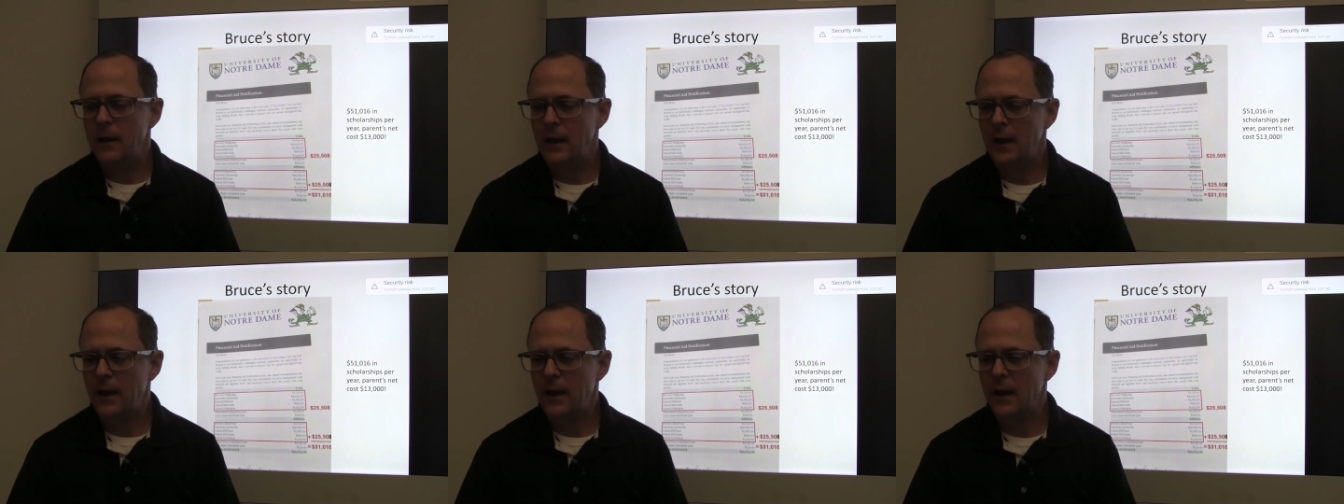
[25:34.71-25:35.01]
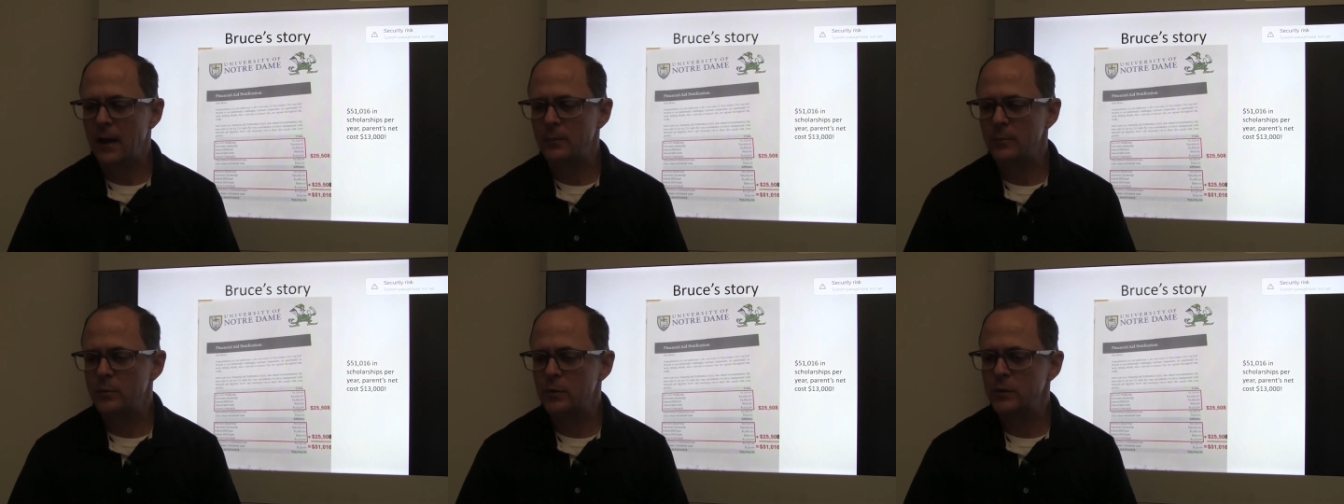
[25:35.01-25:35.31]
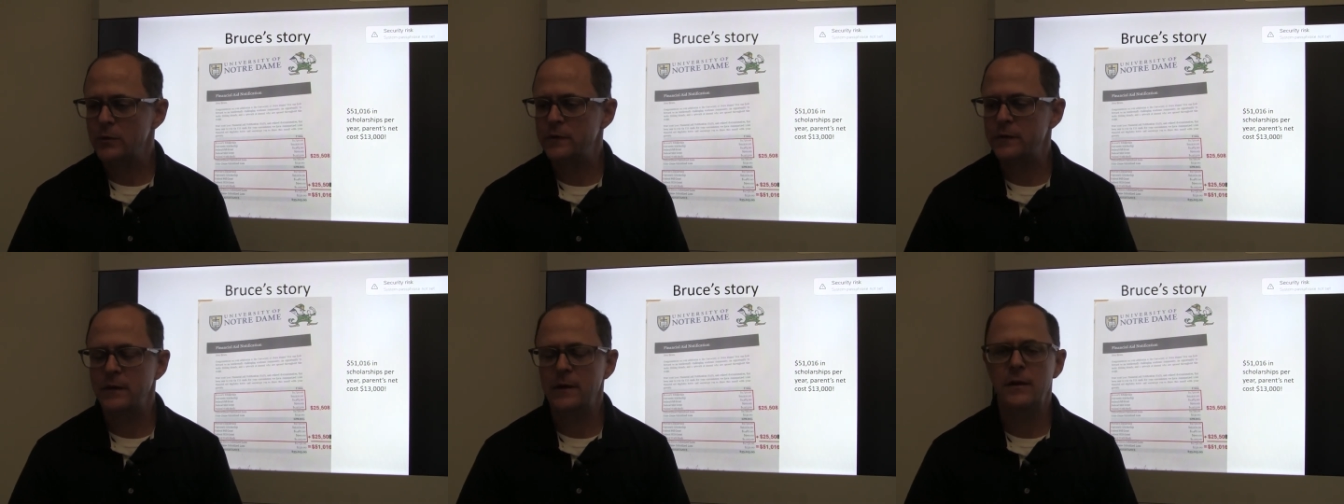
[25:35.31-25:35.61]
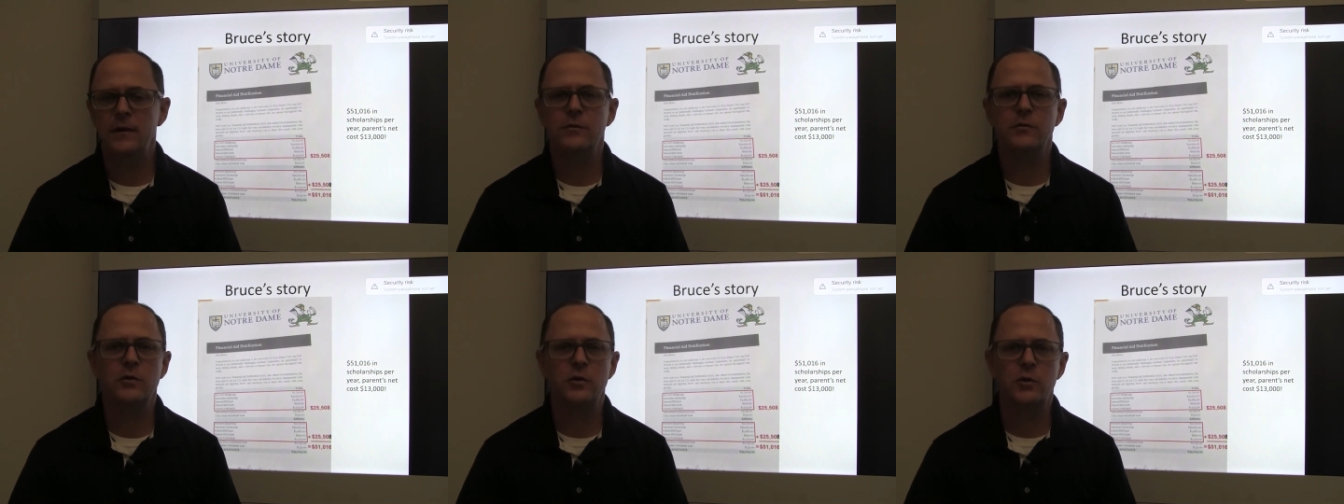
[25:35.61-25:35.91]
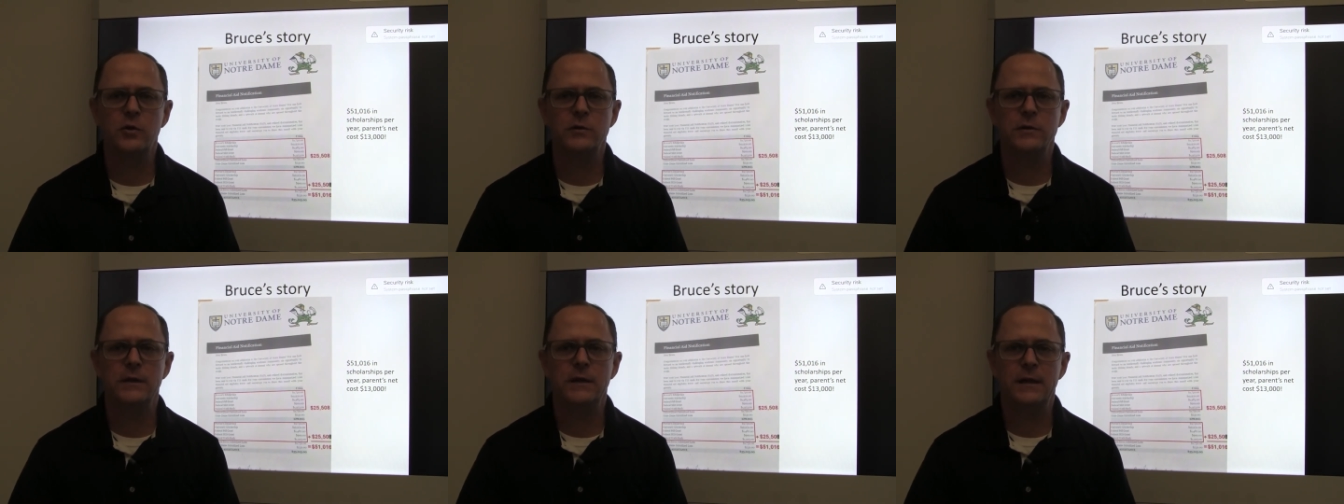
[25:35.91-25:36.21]
and Bruce is
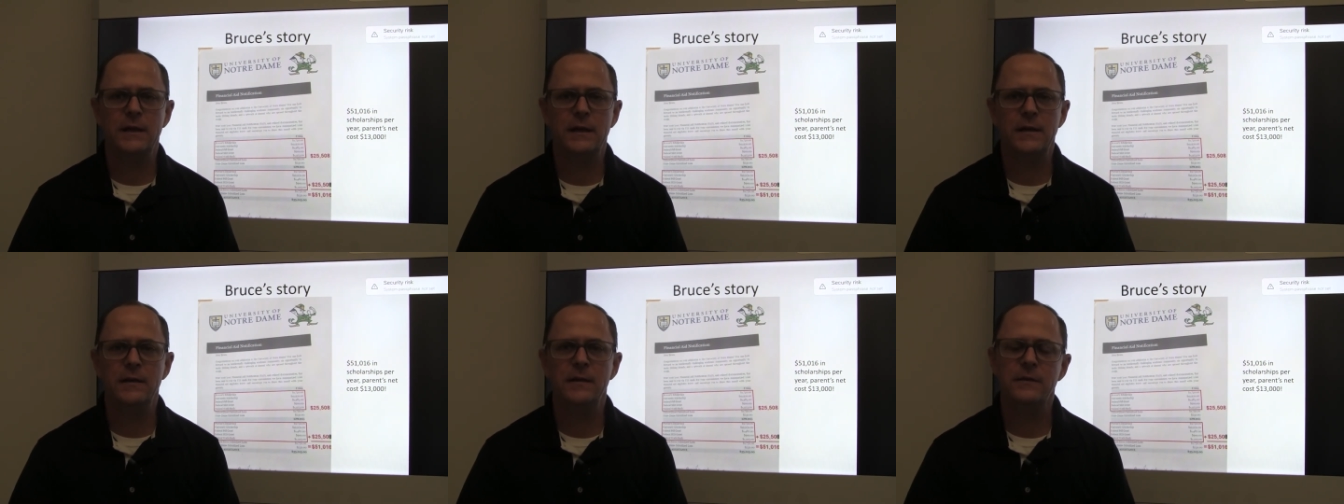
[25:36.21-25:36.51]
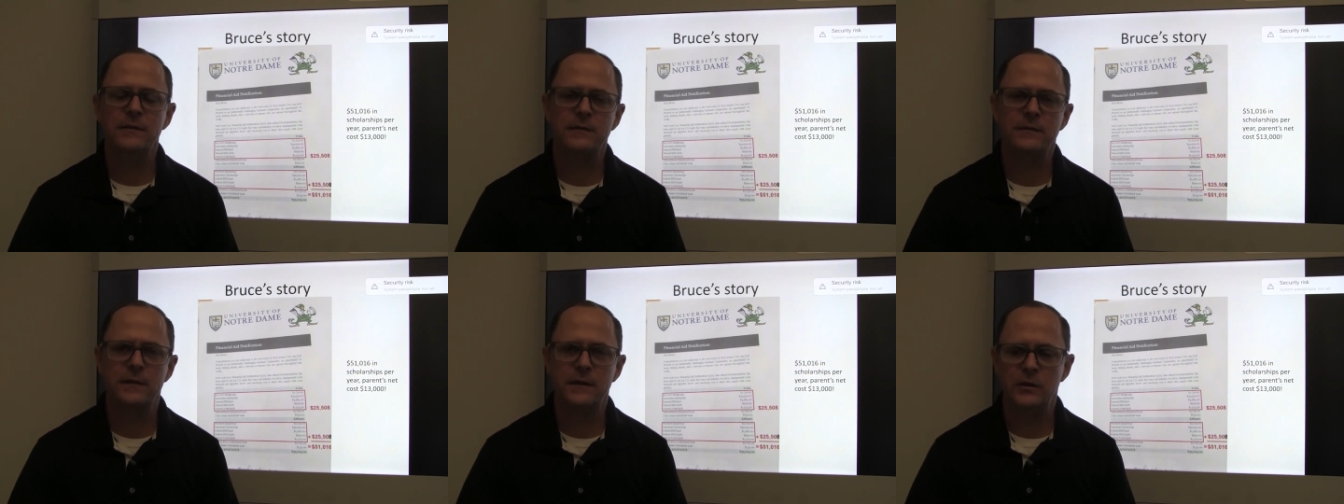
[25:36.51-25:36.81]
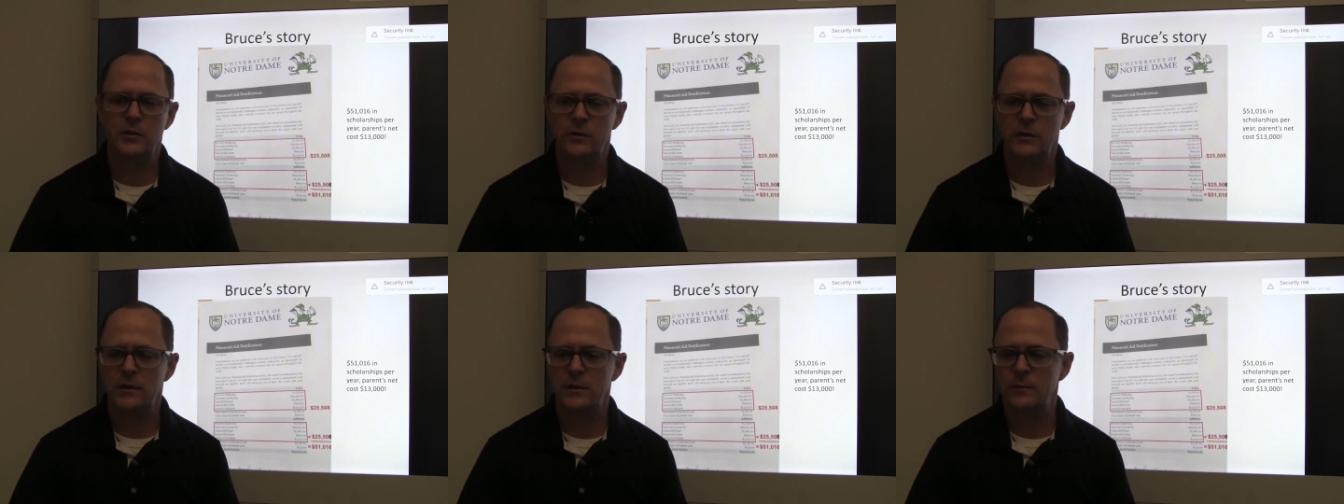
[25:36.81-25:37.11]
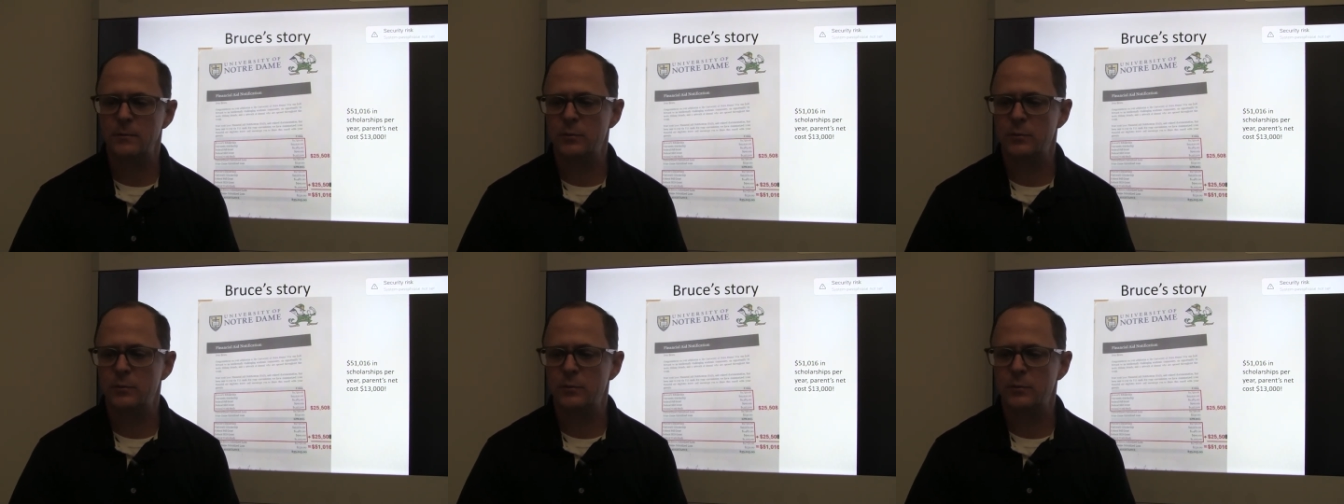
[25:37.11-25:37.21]
currently in his senior year.